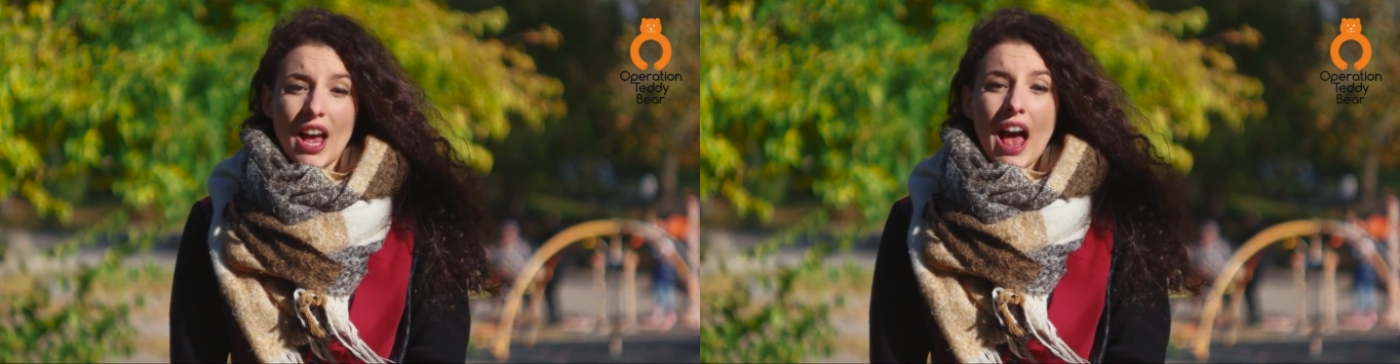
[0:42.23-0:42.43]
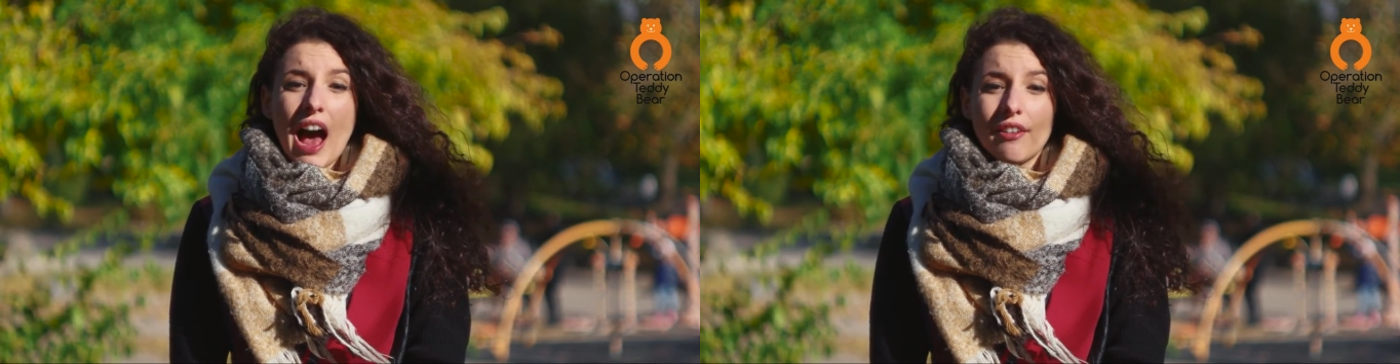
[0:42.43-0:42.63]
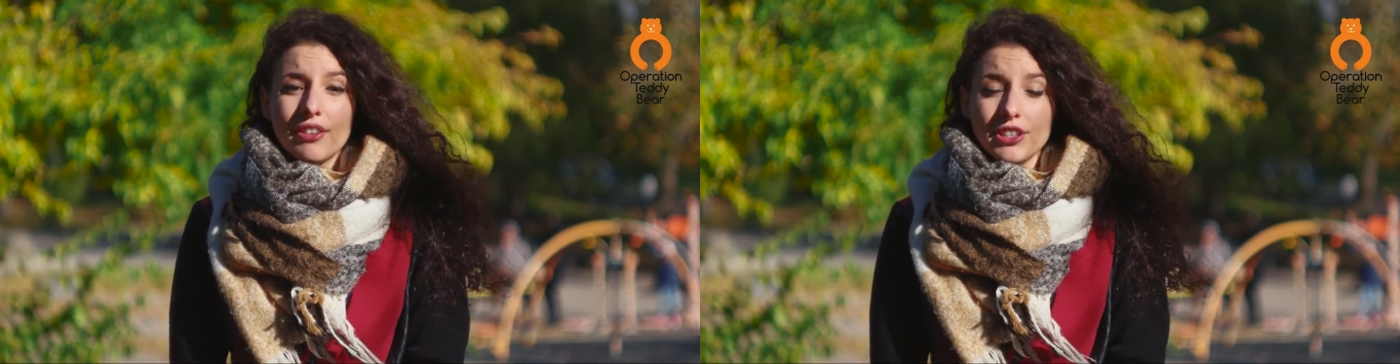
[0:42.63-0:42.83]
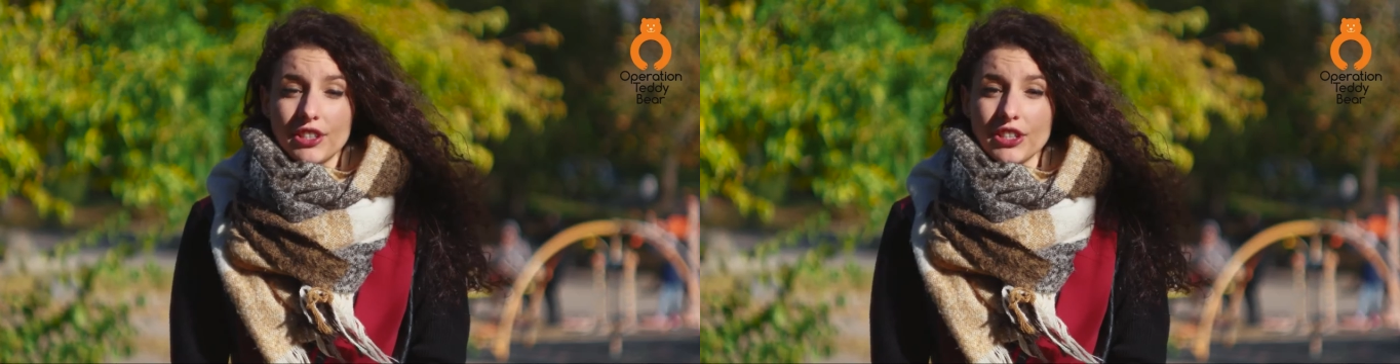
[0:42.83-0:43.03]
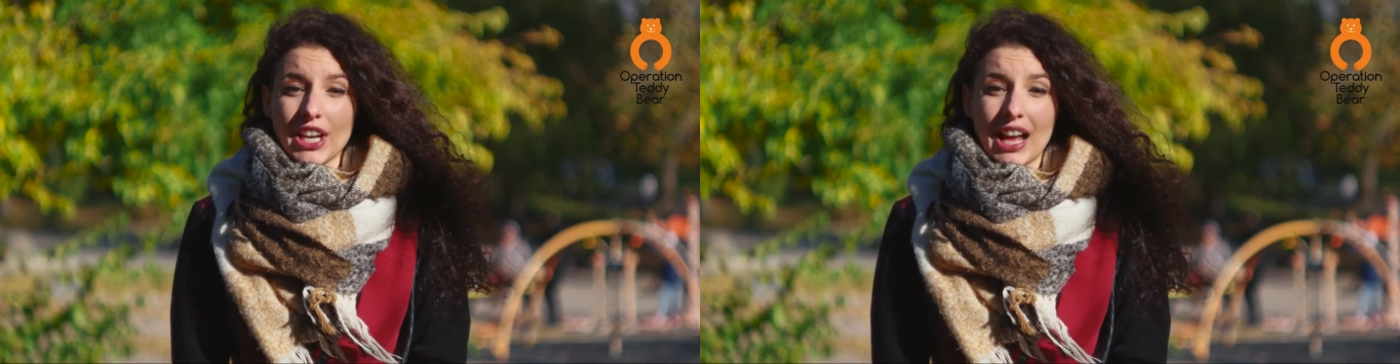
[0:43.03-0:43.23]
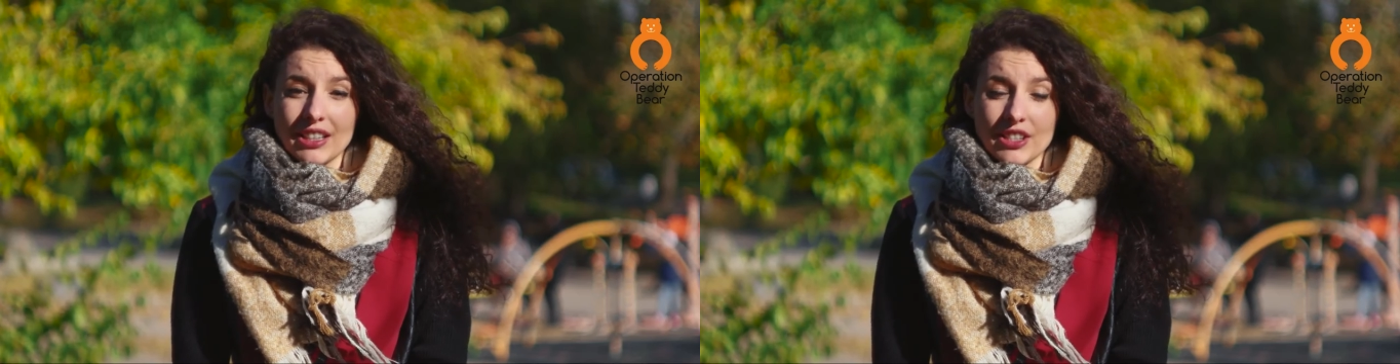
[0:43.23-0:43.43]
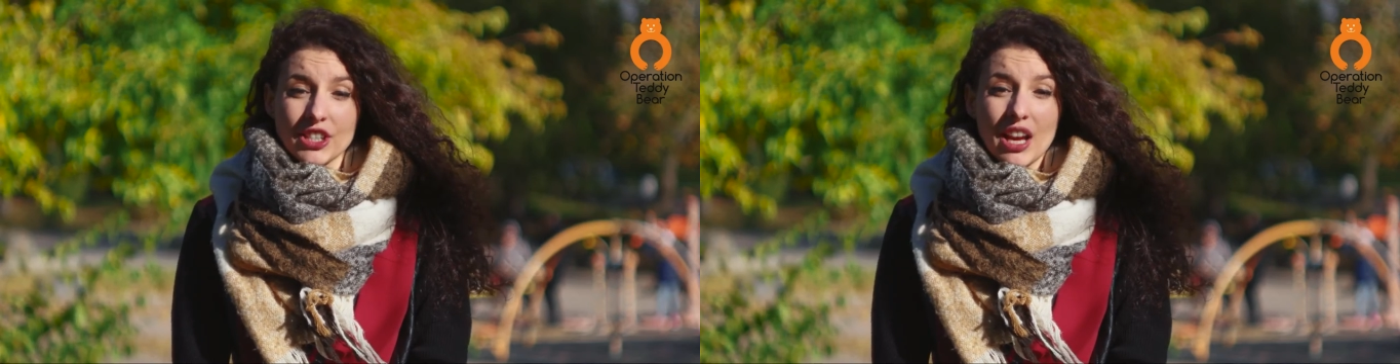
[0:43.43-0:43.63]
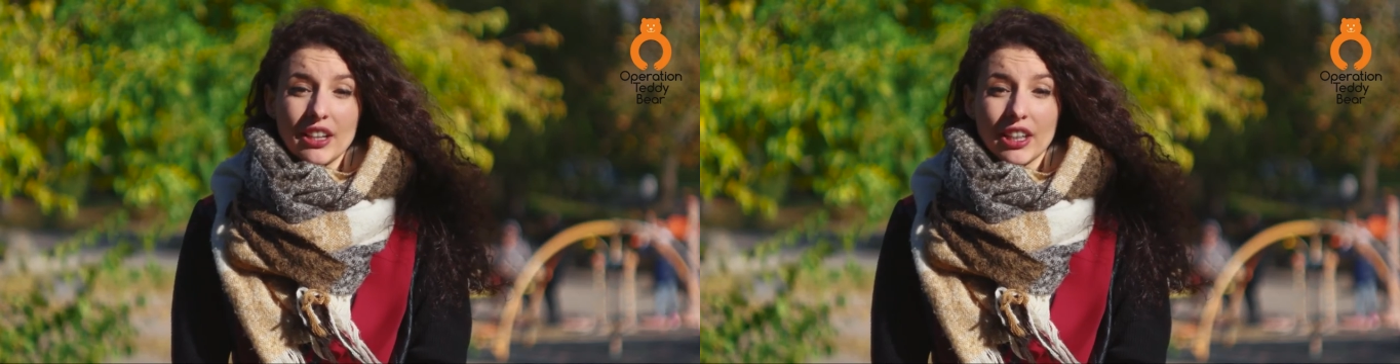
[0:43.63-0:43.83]
have hidden talents
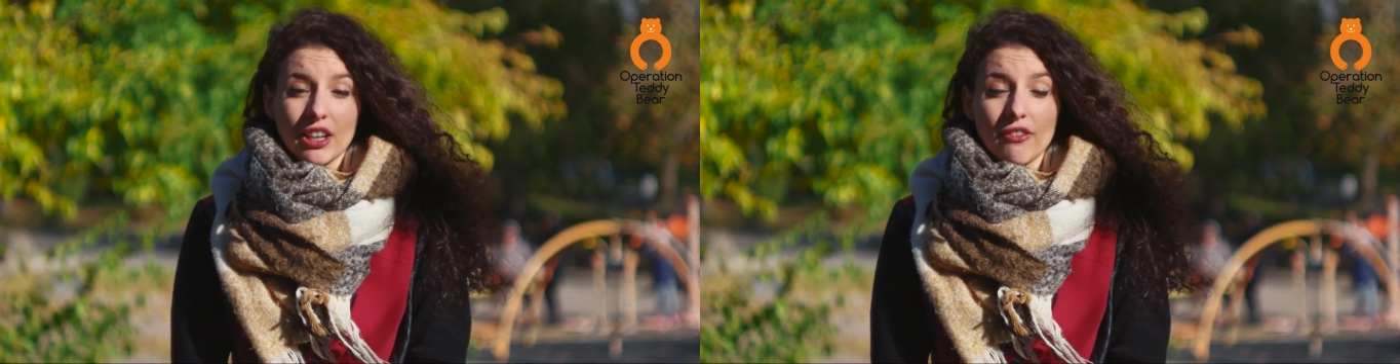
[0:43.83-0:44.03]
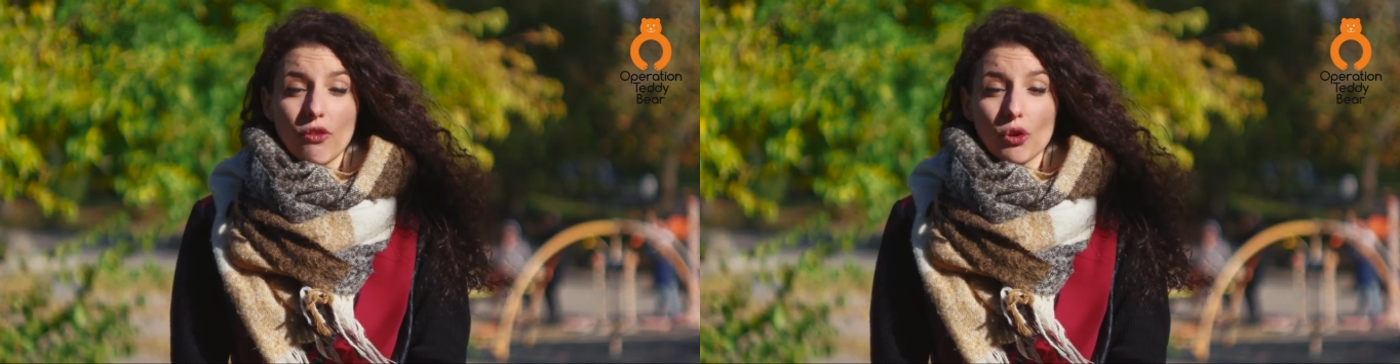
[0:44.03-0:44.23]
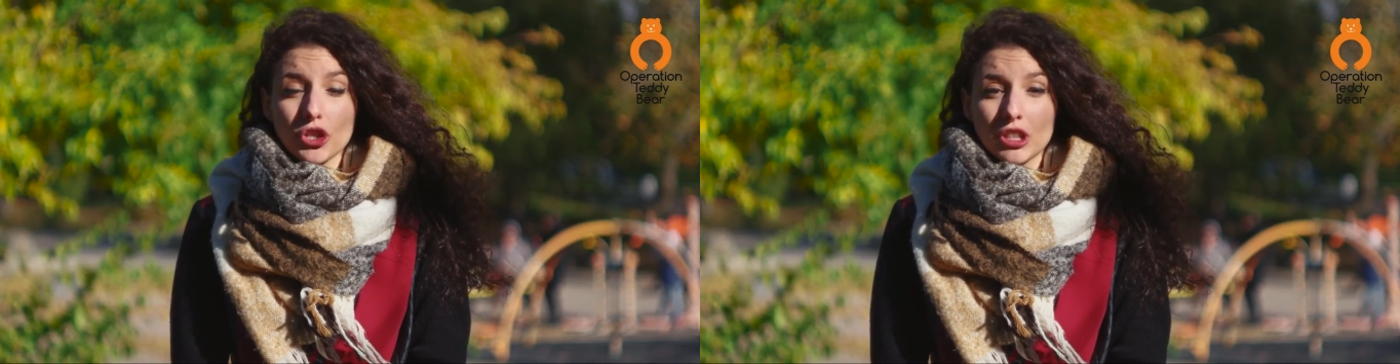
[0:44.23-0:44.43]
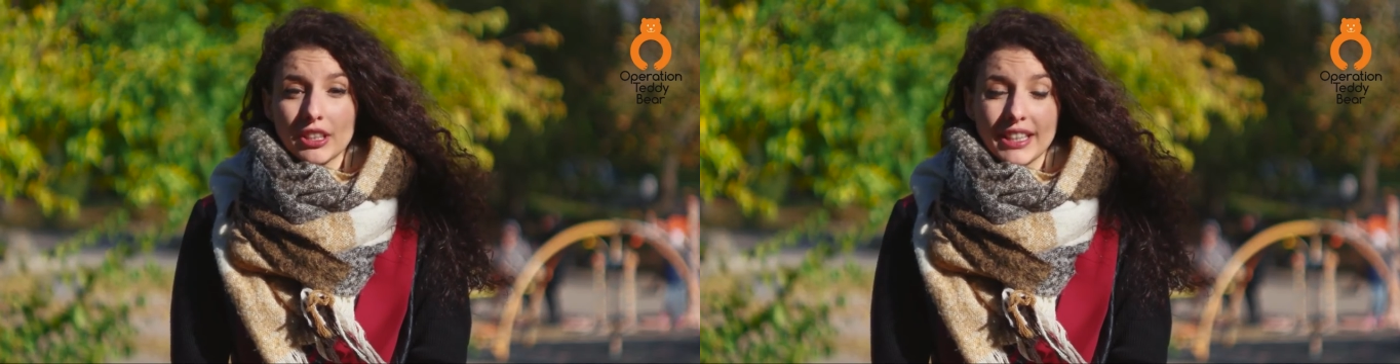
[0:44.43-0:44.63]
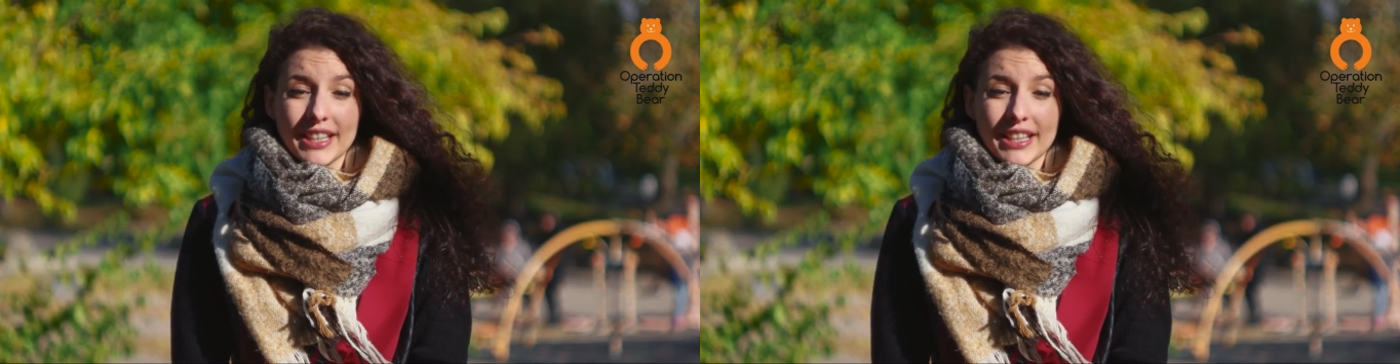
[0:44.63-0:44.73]
that unfortunately